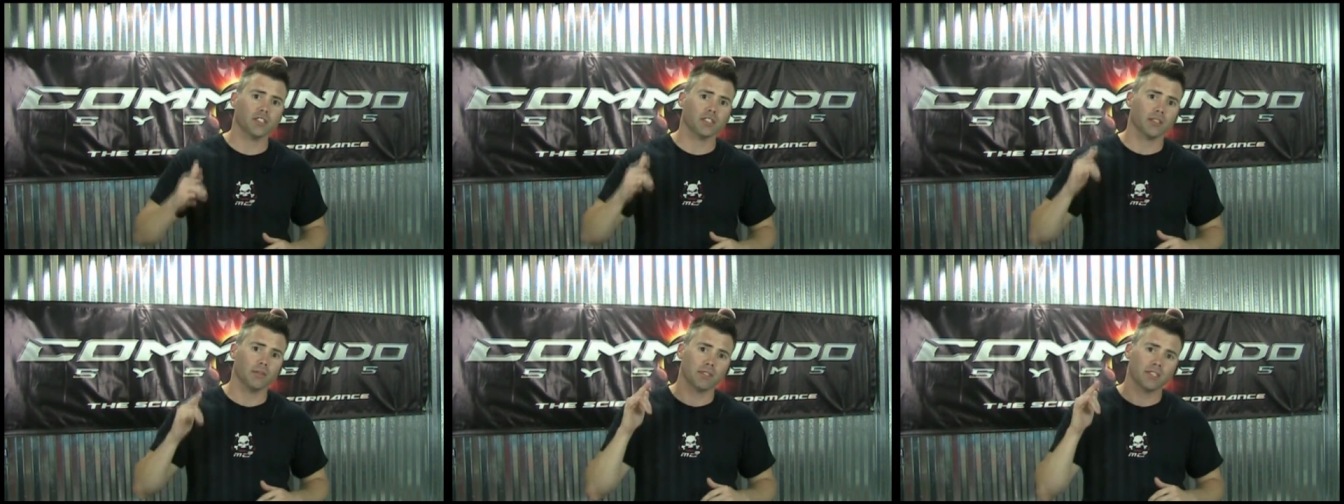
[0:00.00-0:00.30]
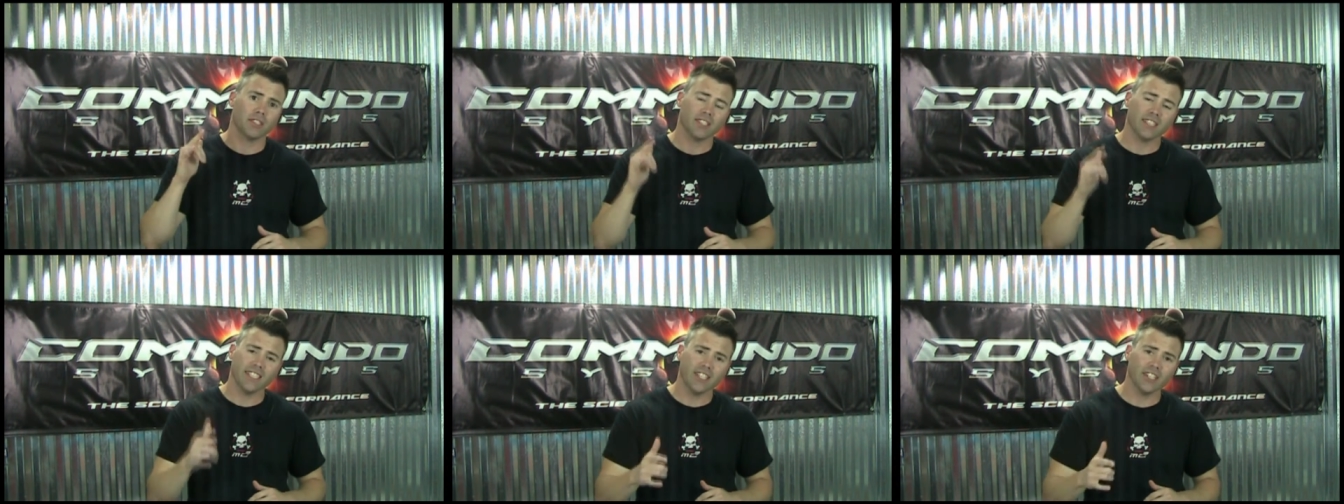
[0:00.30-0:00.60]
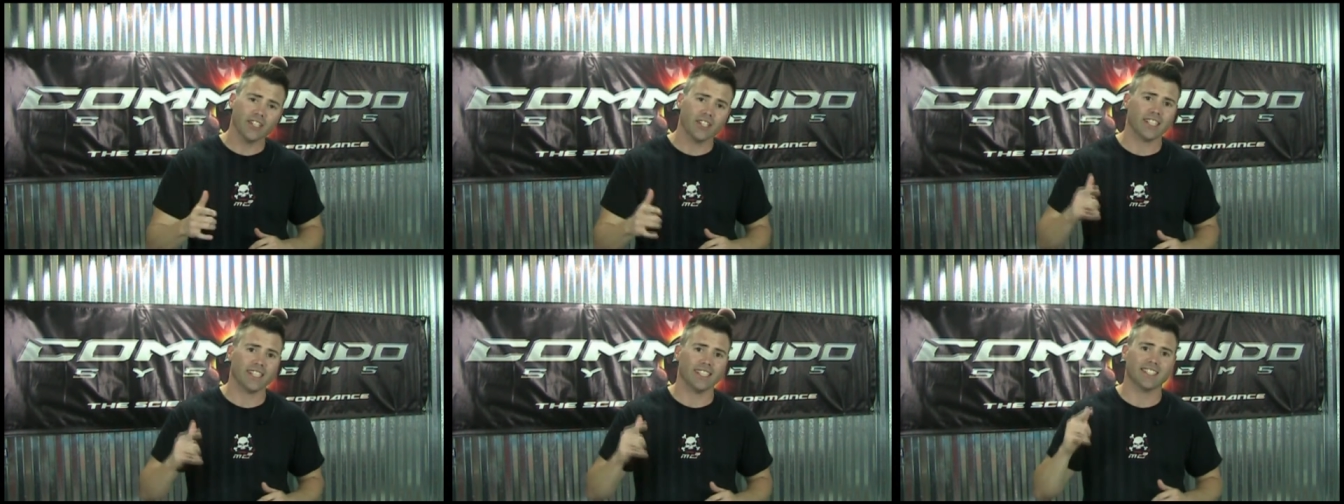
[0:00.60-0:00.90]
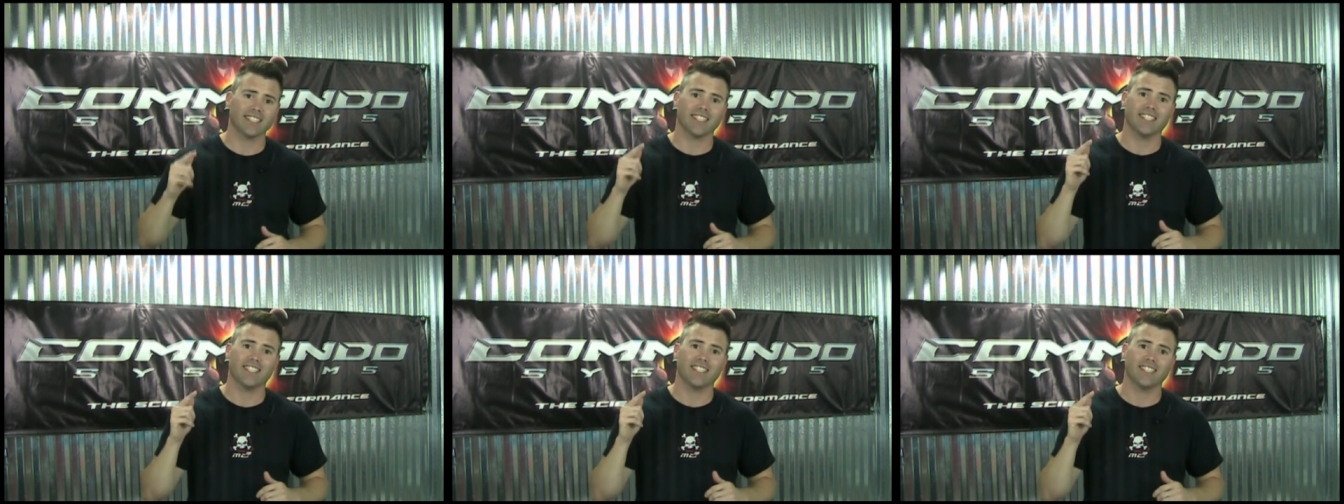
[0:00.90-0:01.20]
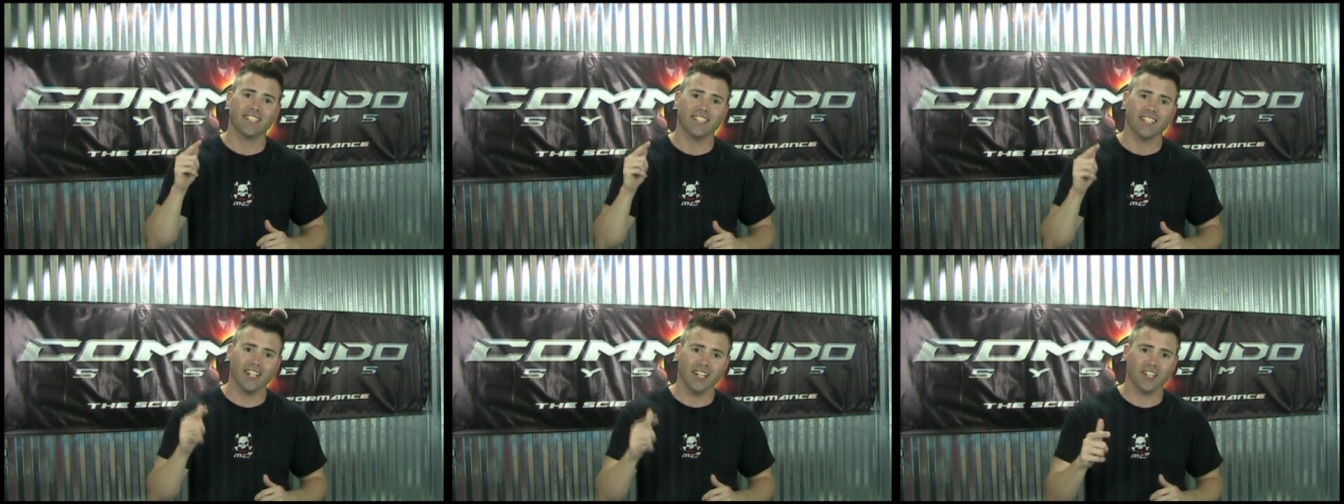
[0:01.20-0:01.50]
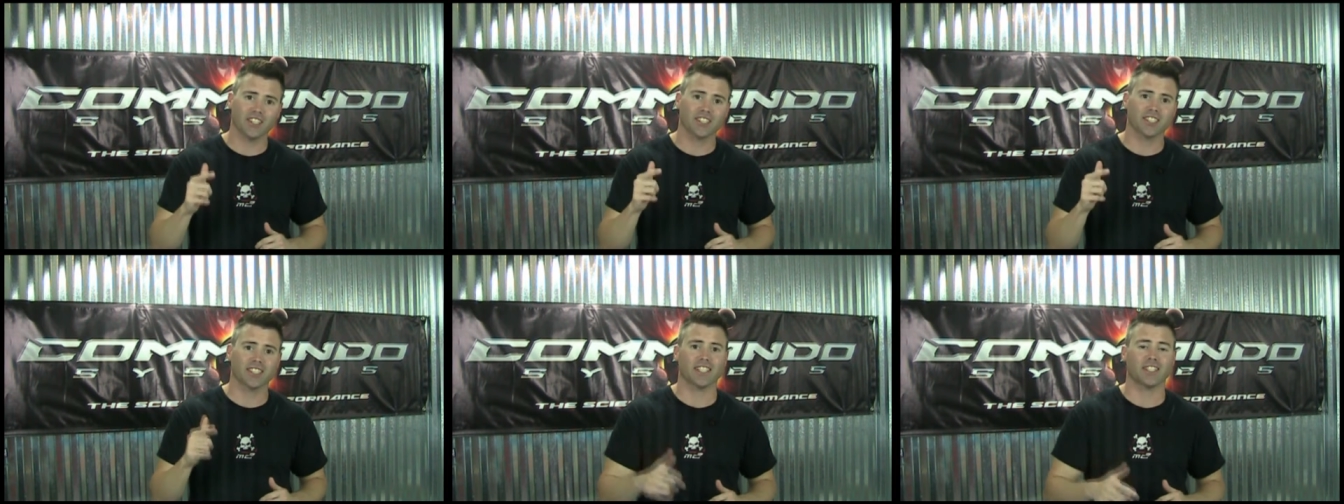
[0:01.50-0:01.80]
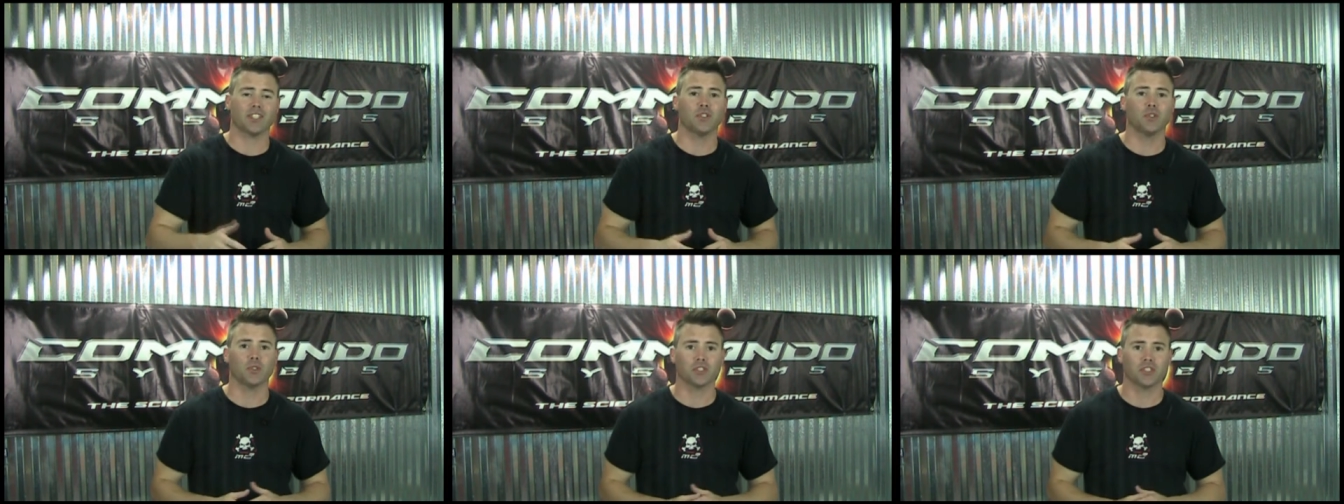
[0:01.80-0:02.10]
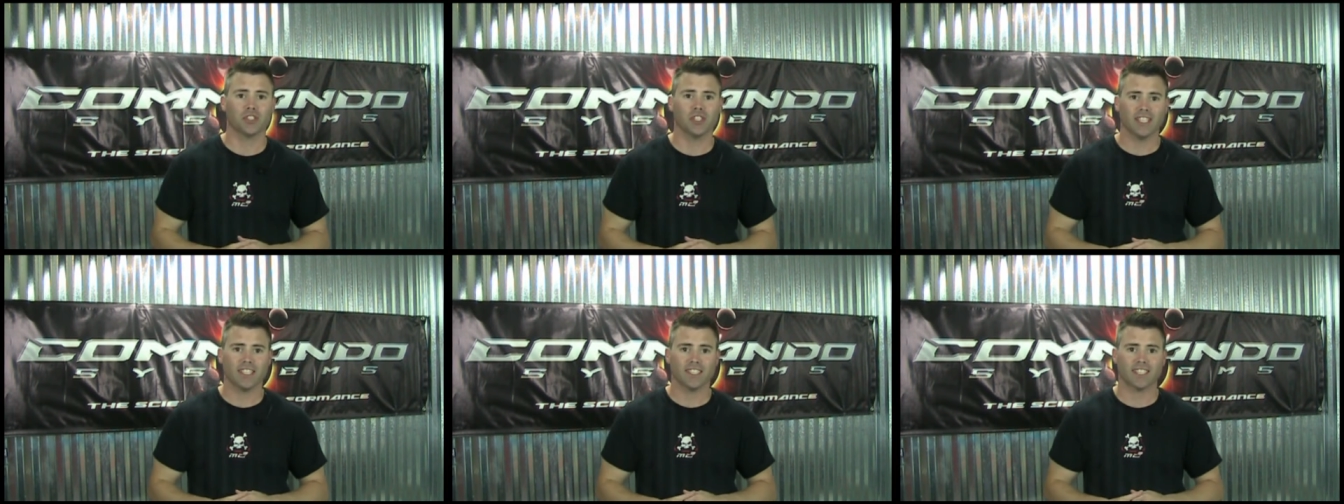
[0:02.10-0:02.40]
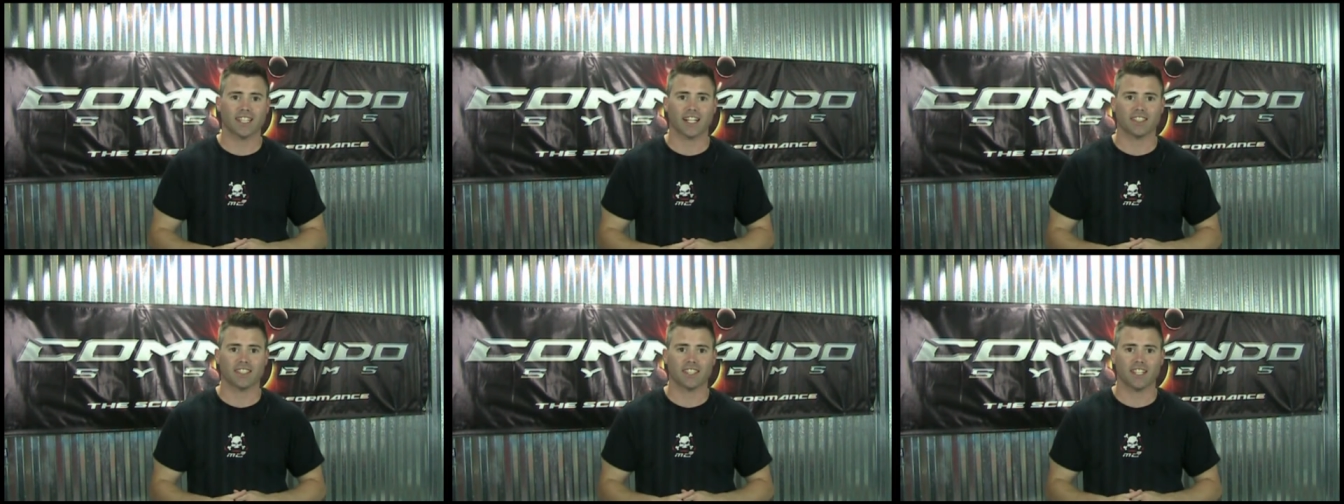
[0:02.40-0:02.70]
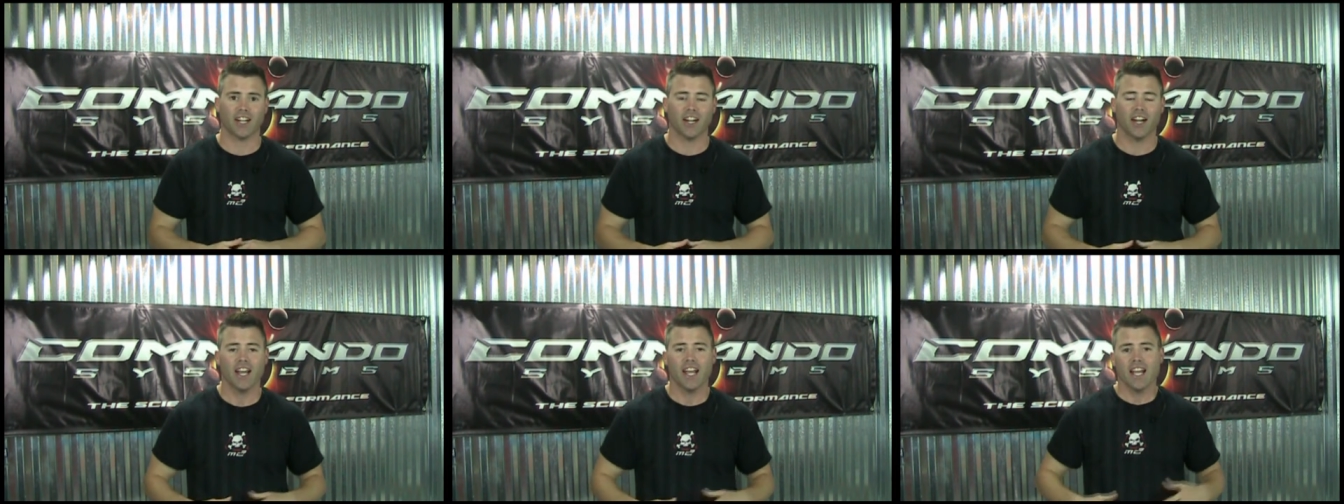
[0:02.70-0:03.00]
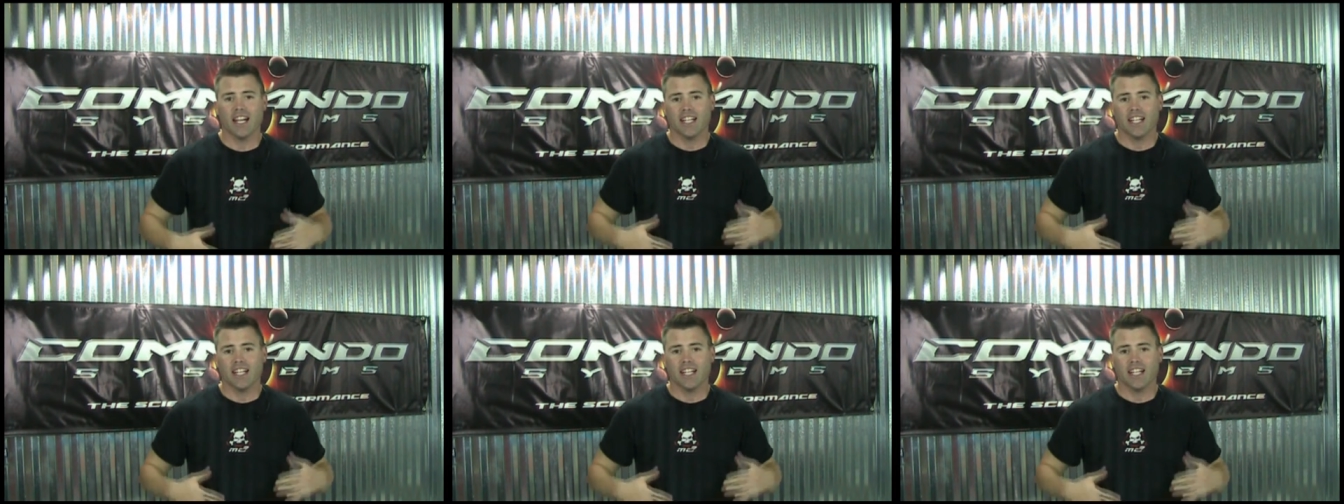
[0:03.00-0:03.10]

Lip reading: some seriously cool tricks out there